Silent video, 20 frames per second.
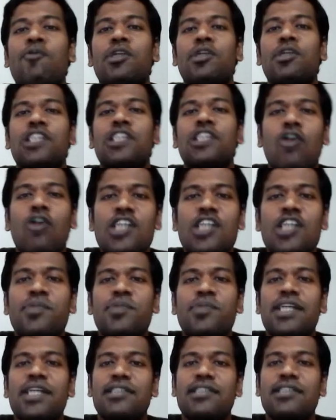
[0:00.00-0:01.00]
is a cost
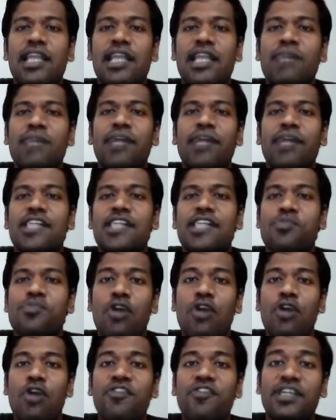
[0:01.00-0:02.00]
price, selling price,
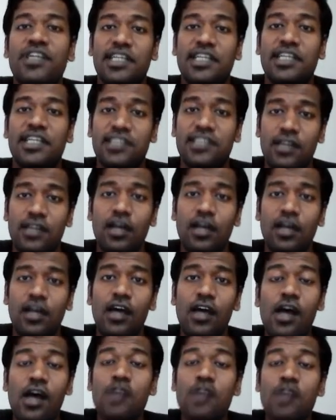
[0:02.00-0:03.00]
profit, etc.,
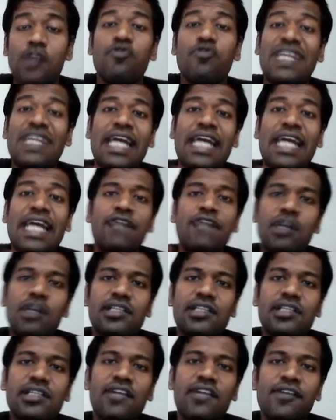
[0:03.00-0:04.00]
to a very
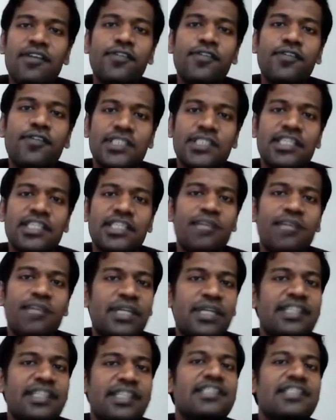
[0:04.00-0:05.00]
advanced level of questions that are being
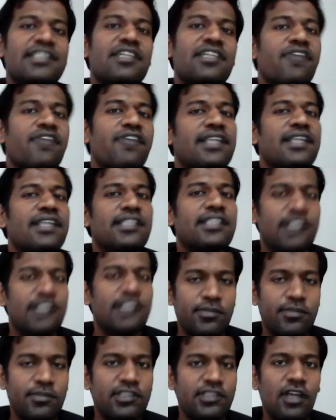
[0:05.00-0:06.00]
tested in various
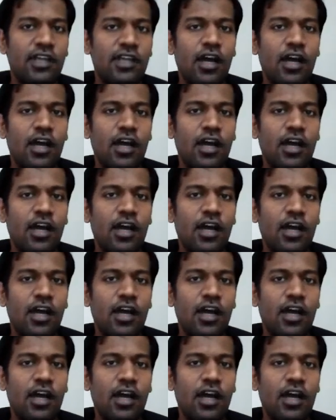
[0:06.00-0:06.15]
exams.